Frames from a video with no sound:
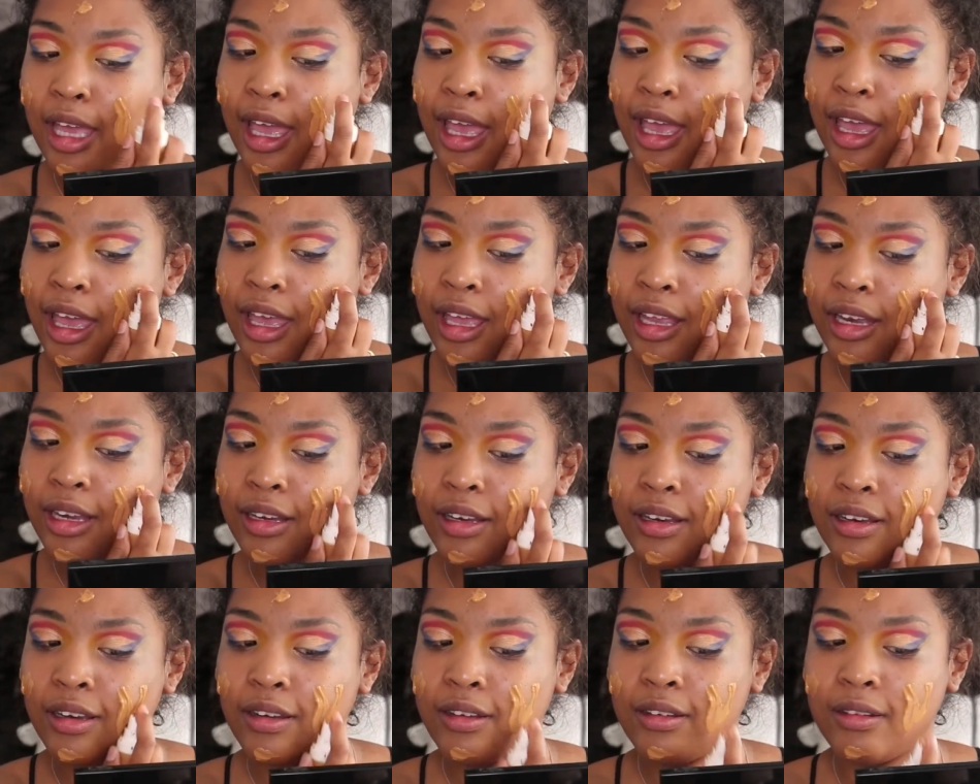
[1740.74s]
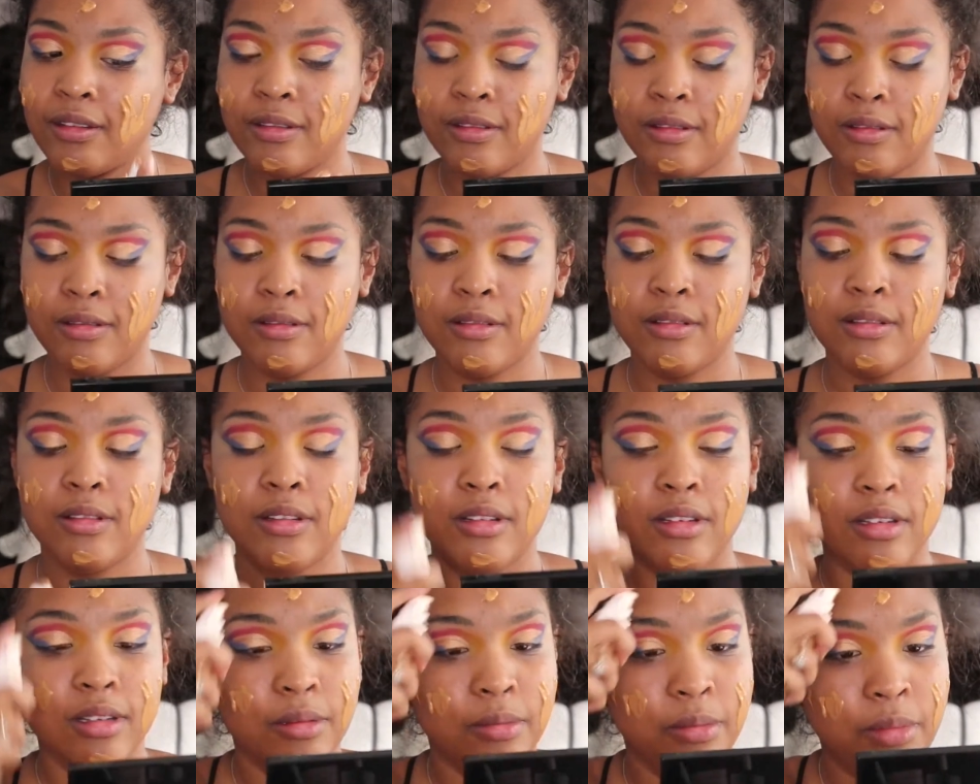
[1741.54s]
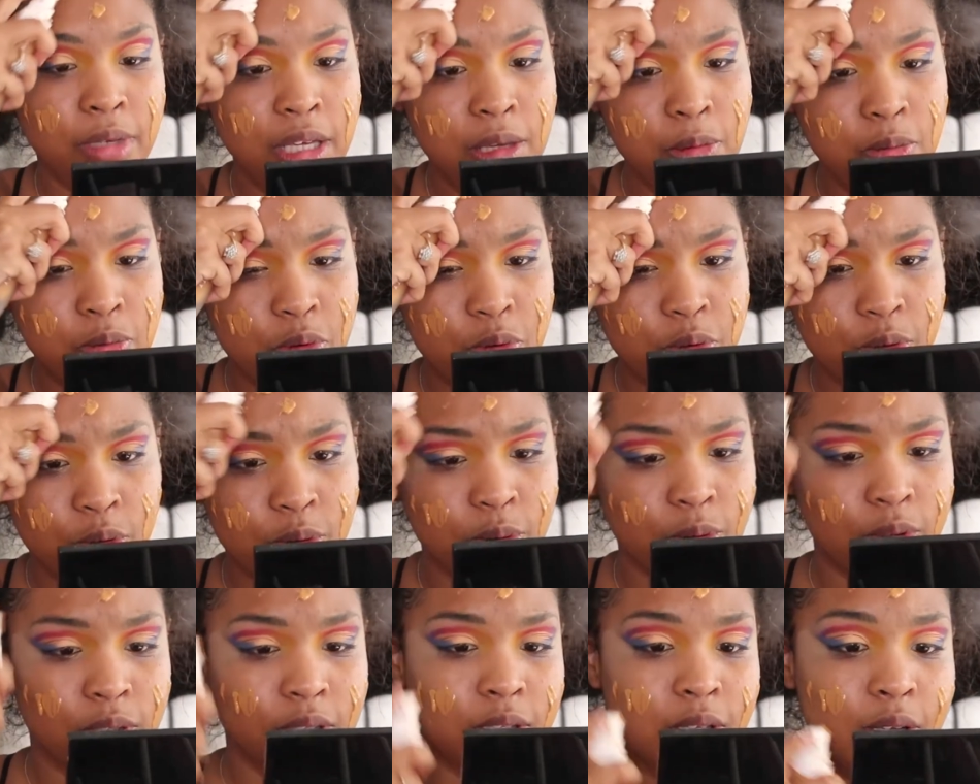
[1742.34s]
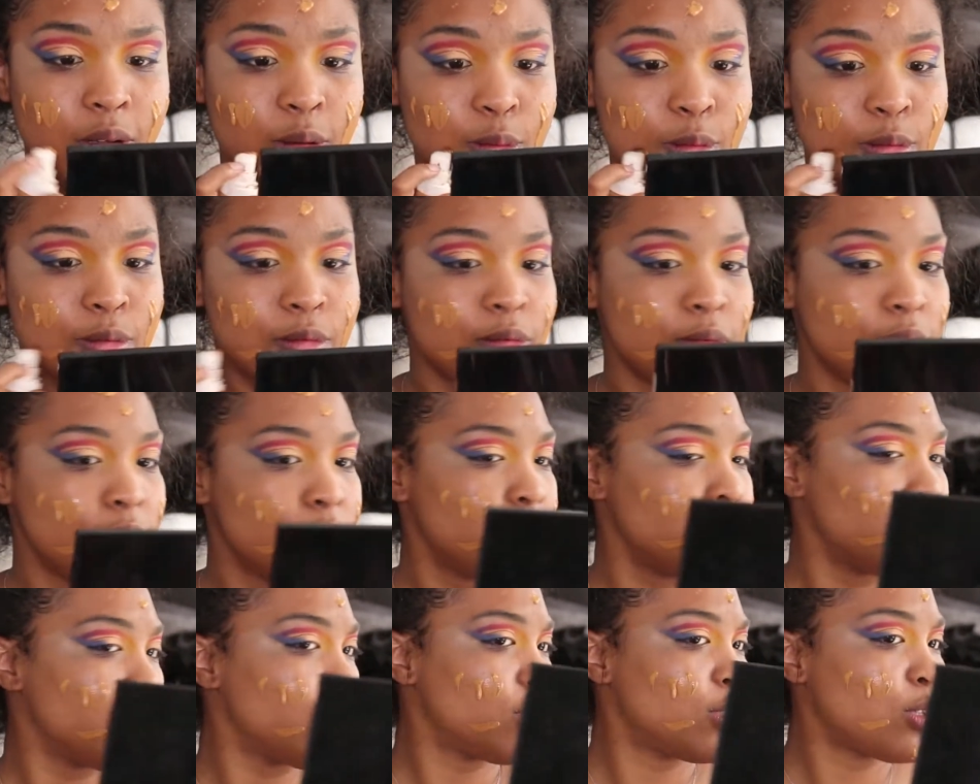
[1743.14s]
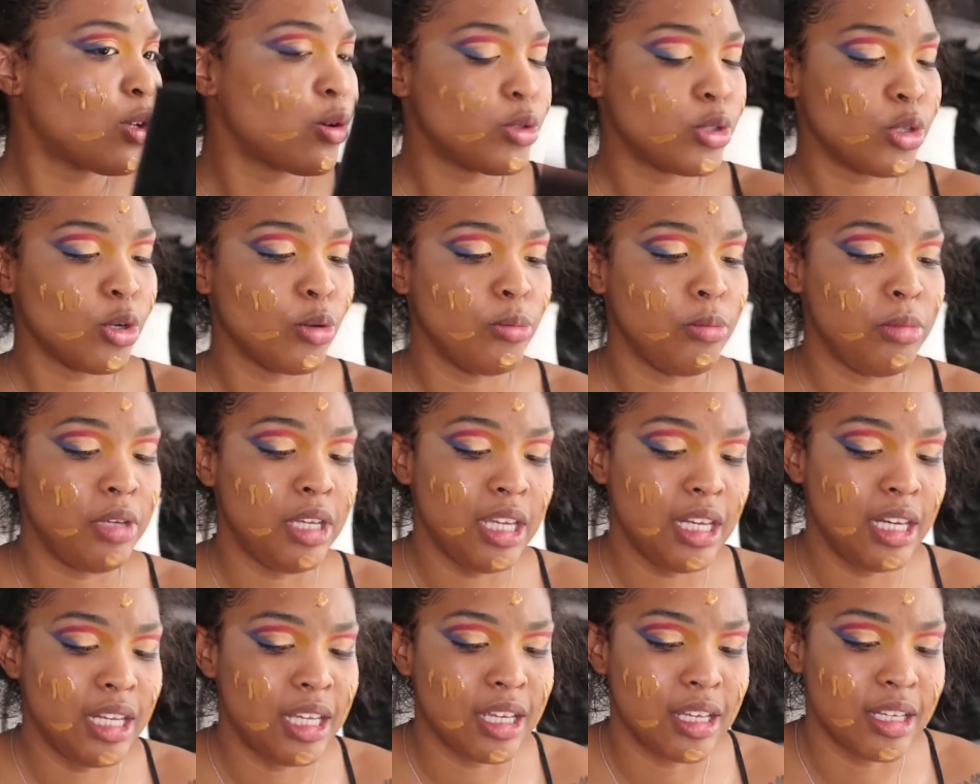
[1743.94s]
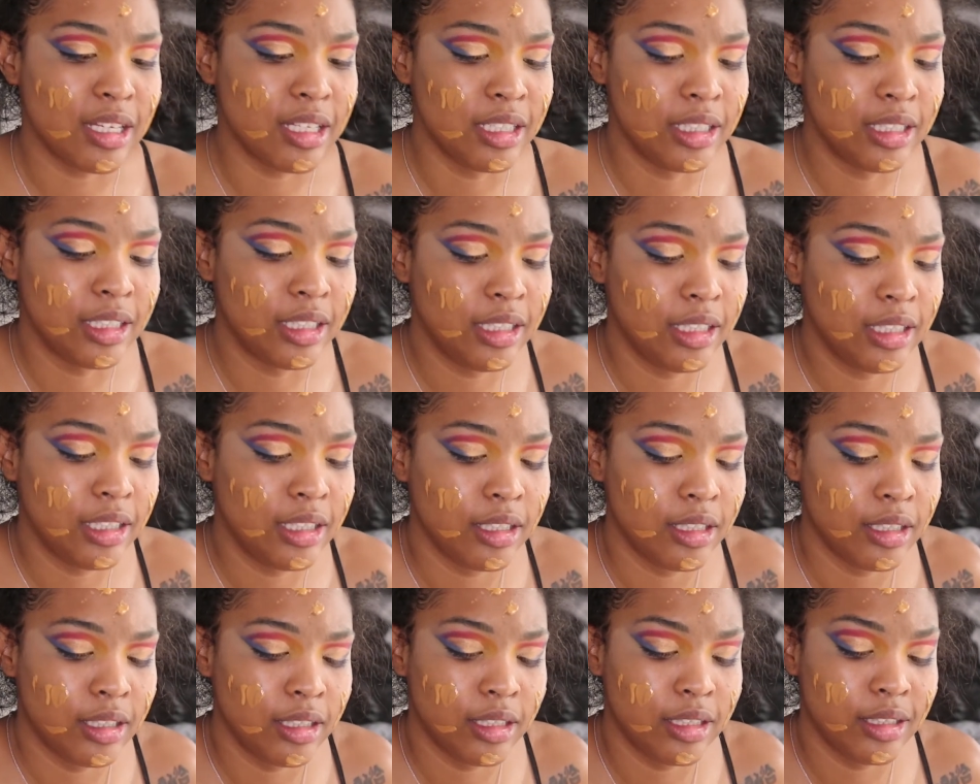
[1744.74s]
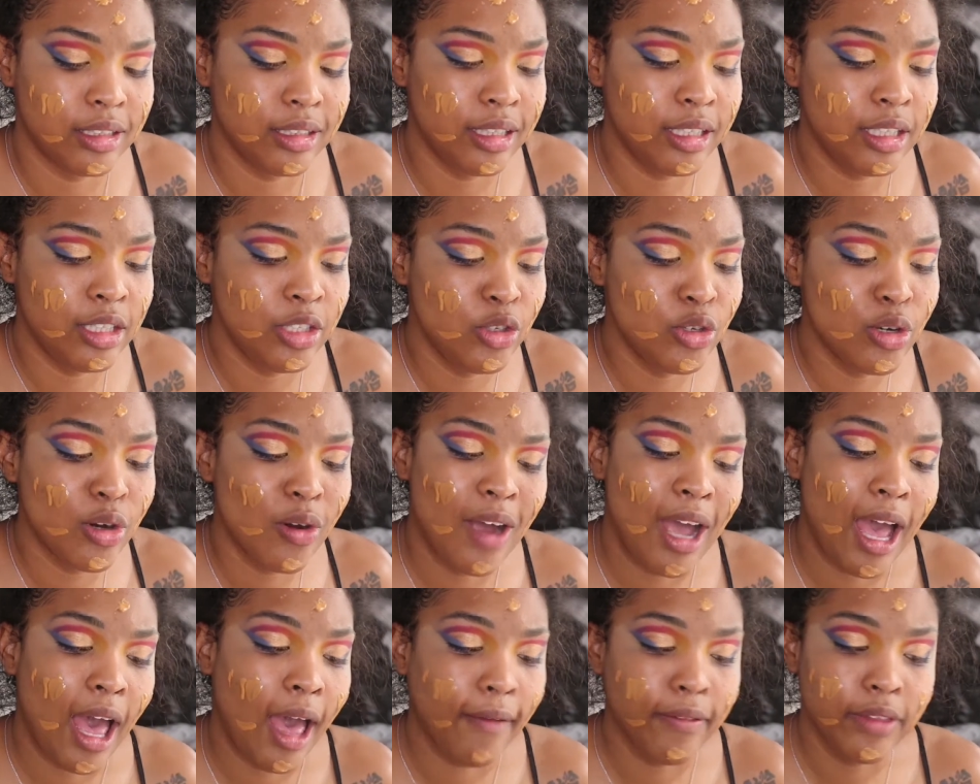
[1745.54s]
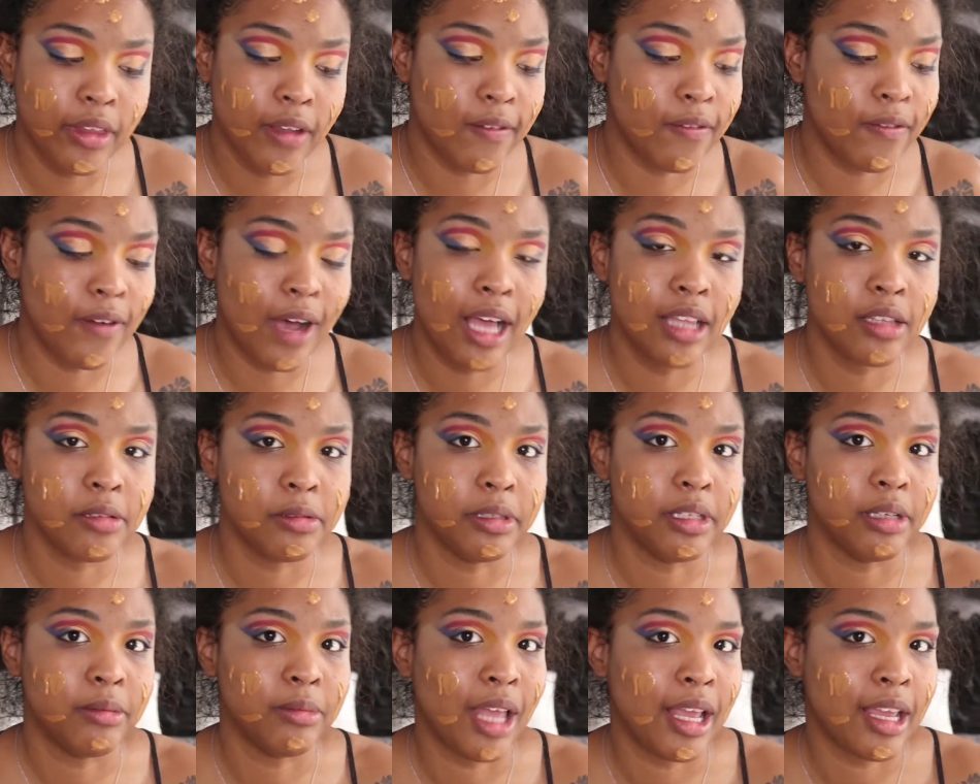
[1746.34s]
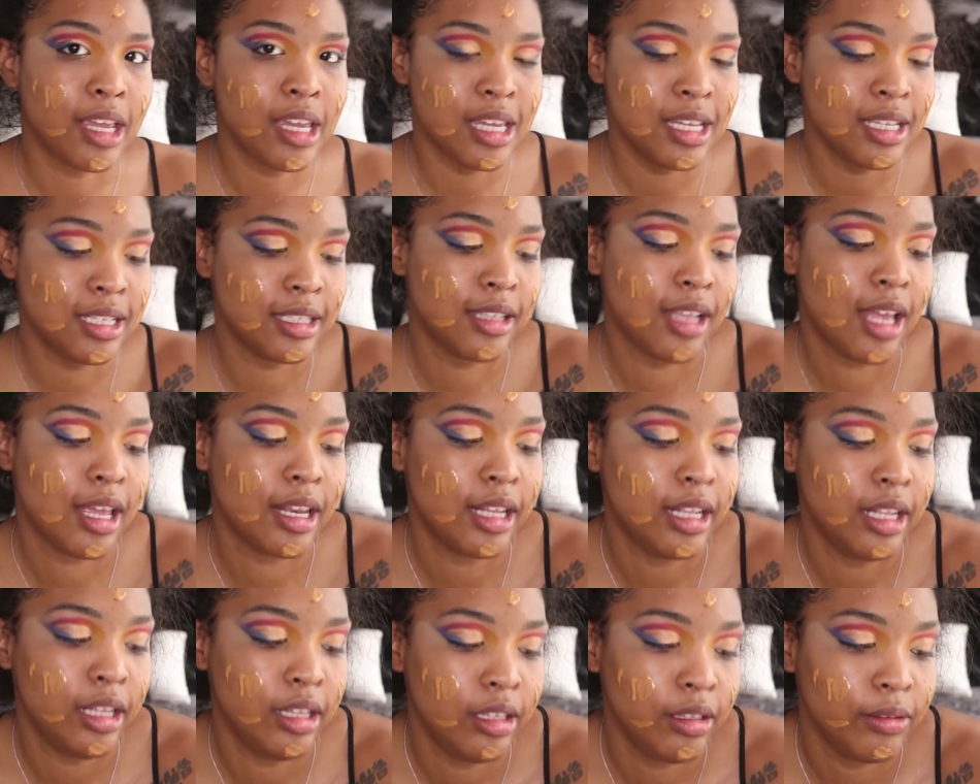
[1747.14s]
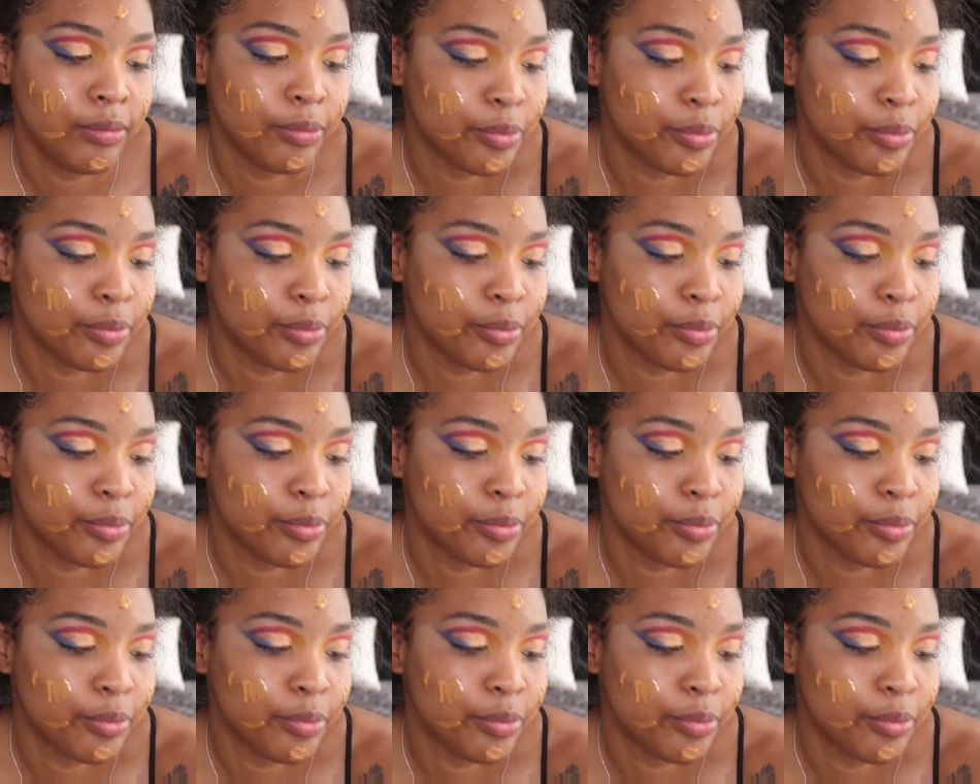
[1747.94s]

at people's social media. You don't have to follow them. Like, it's not a